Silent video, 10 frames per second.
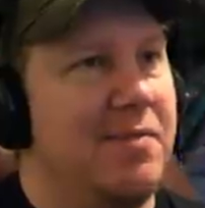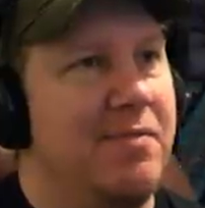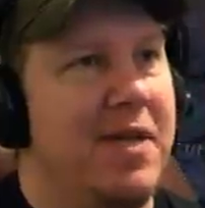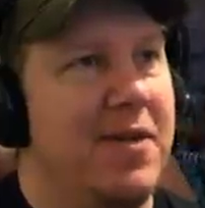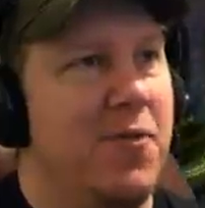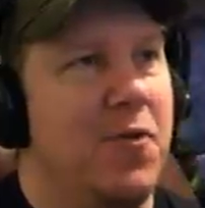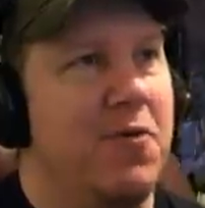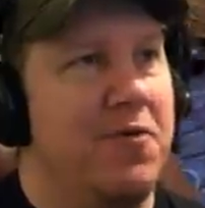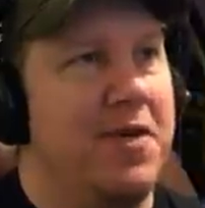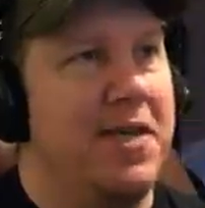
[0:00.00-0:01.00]
be in a
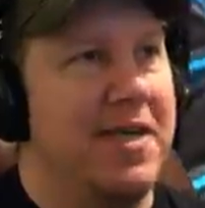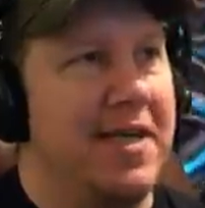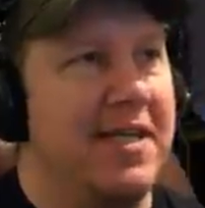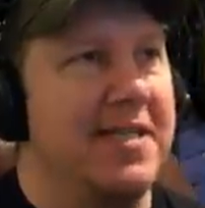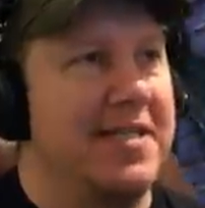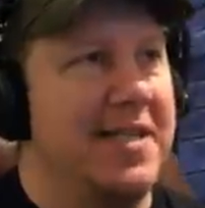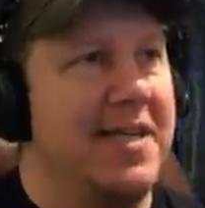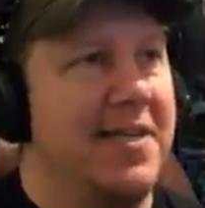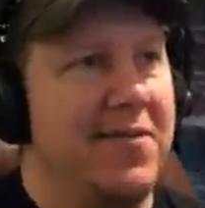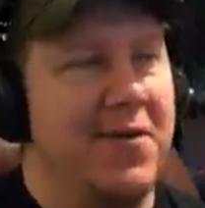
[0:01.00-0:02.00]
war front against
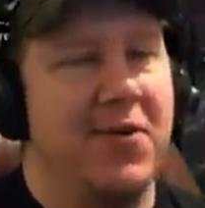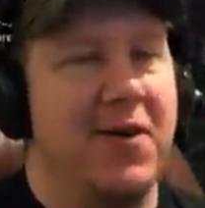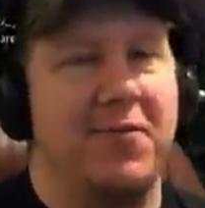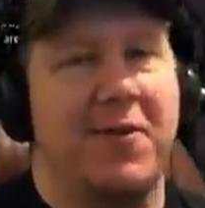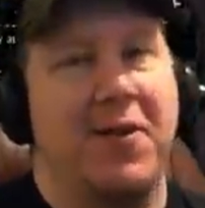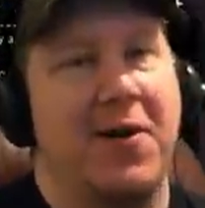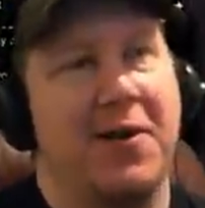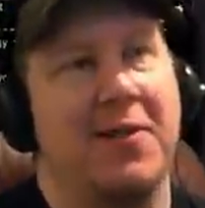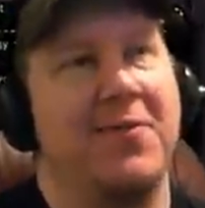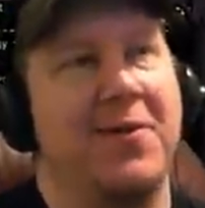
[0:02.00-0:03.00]
any of you. I want
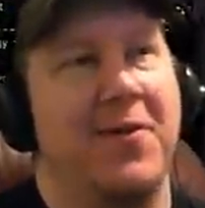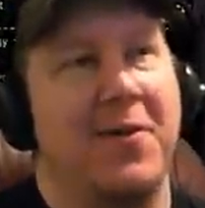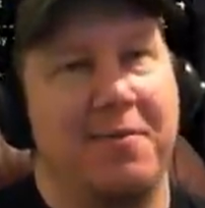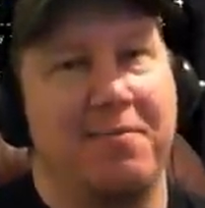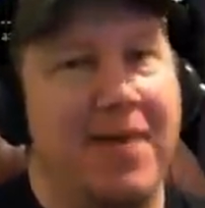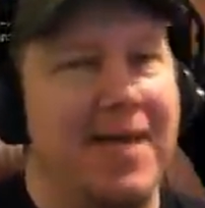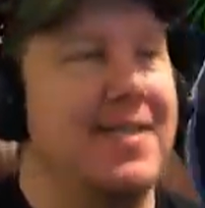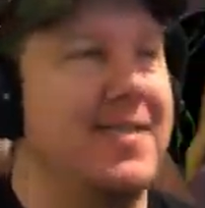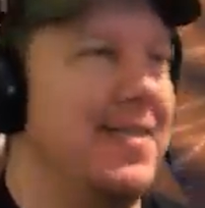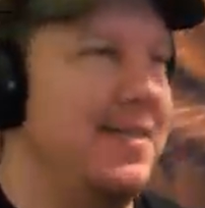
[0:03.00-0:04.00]
all of you on my
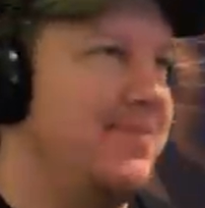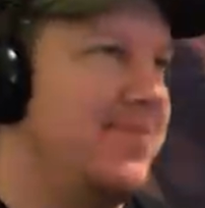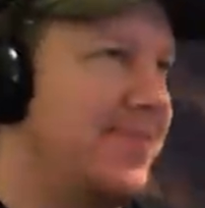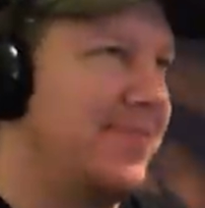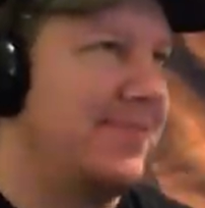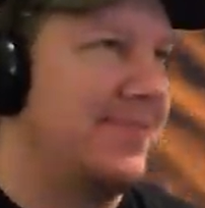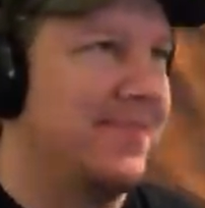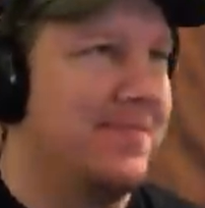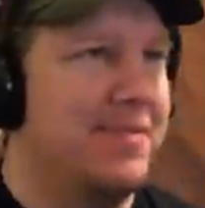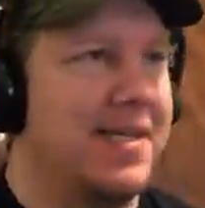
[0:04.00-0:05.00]
team
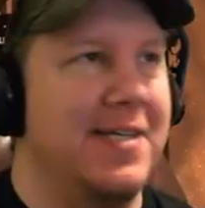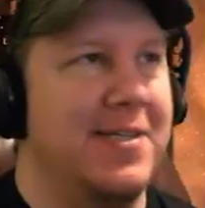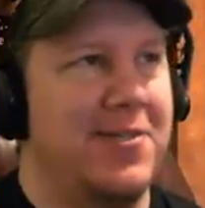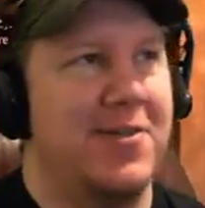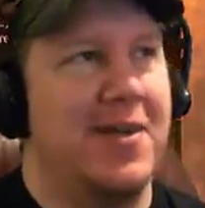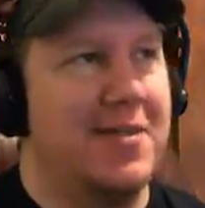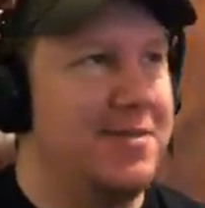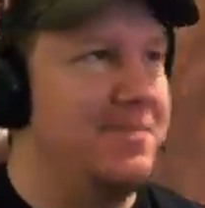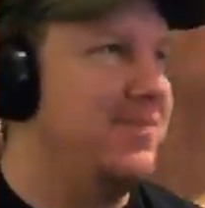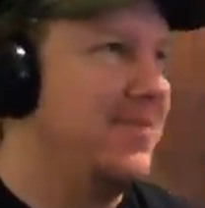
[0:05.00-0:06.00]
because you're
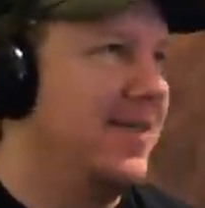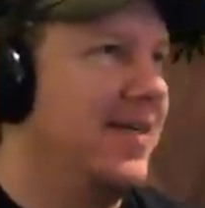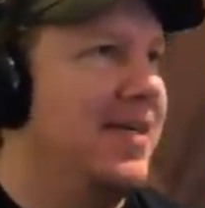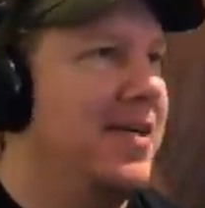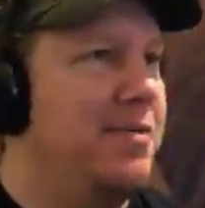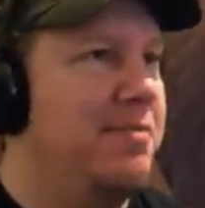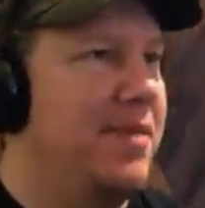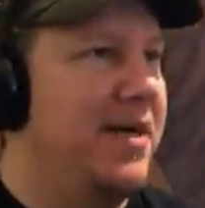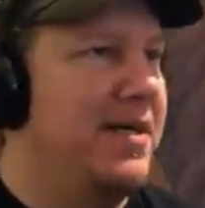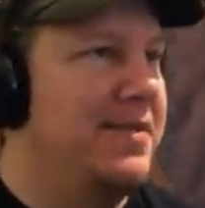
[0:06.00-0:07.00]
awesome.
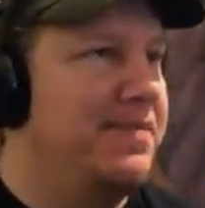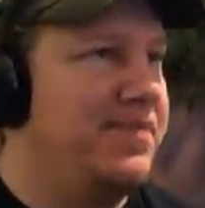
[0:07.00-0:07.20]
But